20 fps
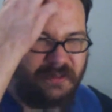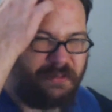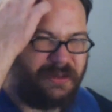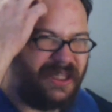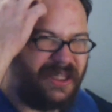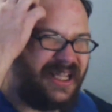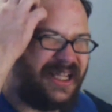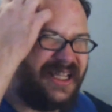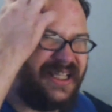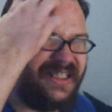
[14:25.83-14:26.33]

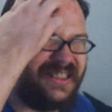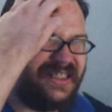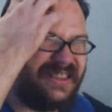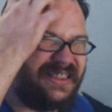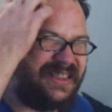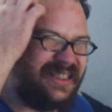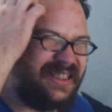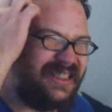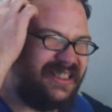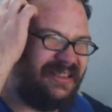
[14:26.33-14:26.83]

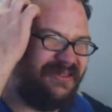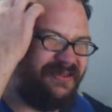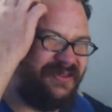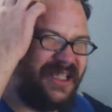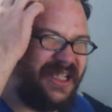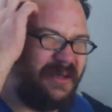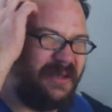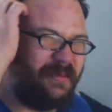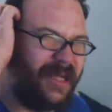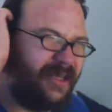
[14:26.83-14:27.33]
supplies
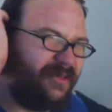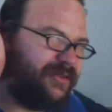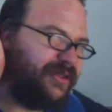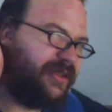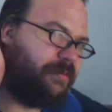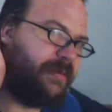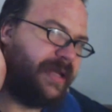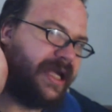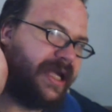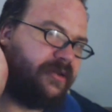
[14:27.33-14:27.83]
when I'm
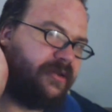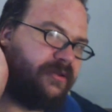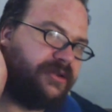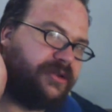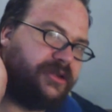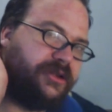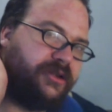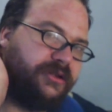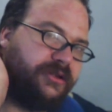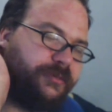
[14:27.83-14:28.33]
out and
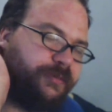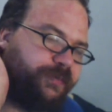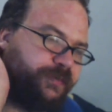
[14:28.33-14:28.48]
about.